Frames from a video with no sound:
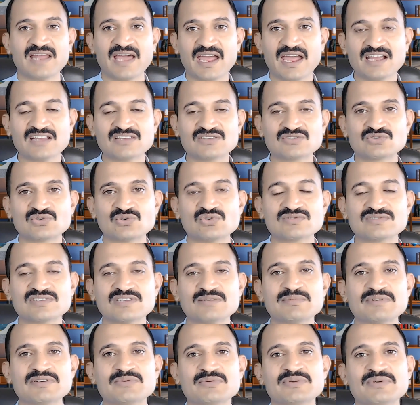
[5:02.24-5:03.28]
crack jokes
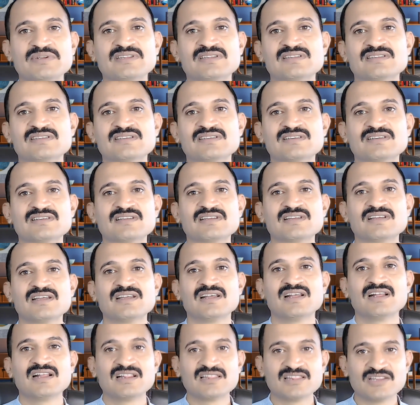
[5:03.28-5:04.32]
in between.
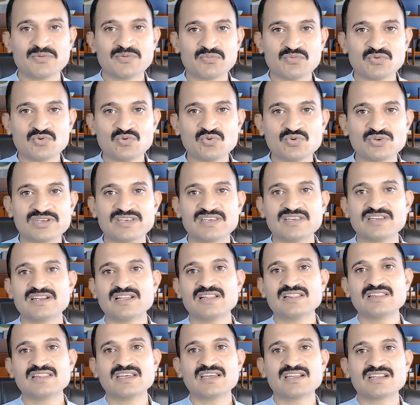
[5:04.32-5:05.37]
They move here
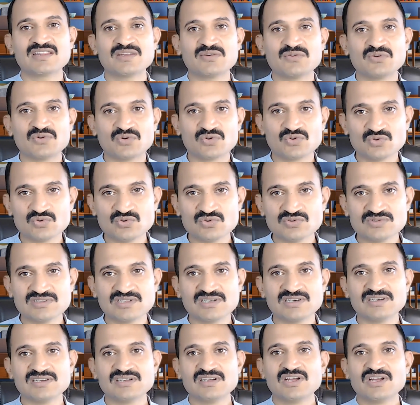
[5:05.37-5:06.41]
and there. They will use
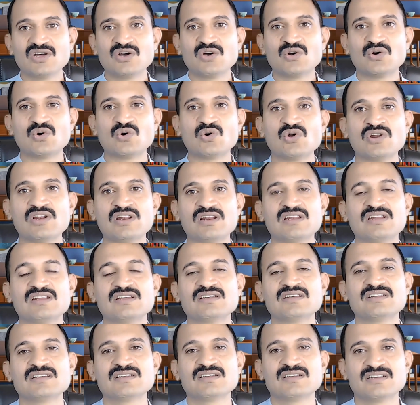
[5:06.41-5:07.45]
the whole
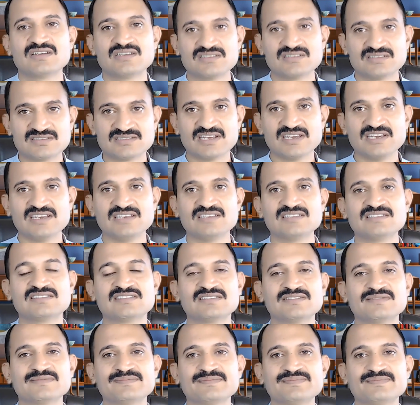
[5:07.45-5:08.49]

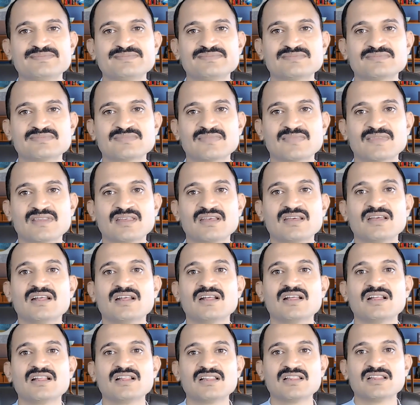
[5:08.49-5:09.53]
stage.
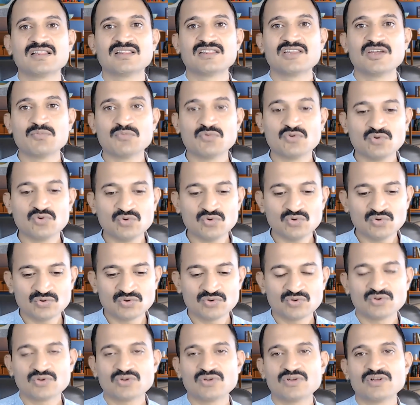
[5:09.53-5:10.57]
They move,
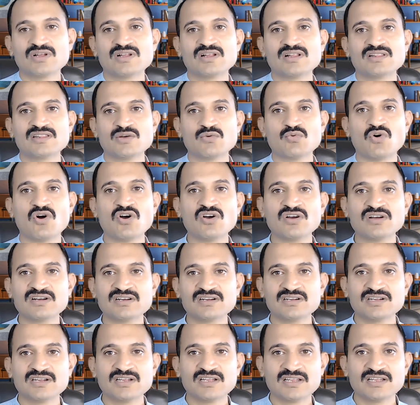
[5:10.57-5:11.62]
they walk
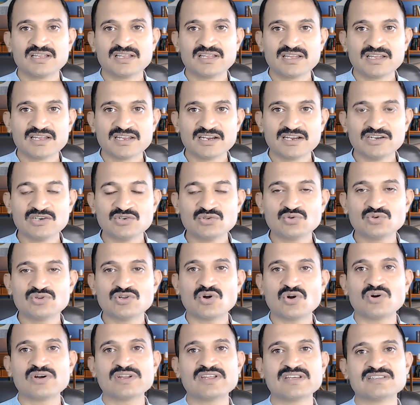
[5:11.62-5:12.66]
into the
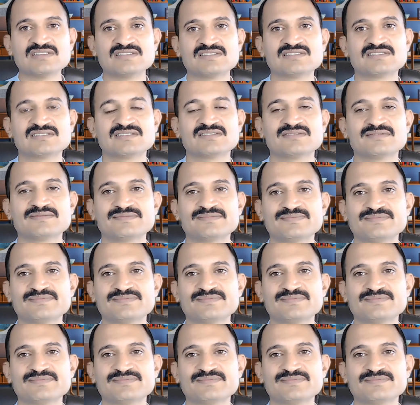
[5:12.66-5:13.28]
audience.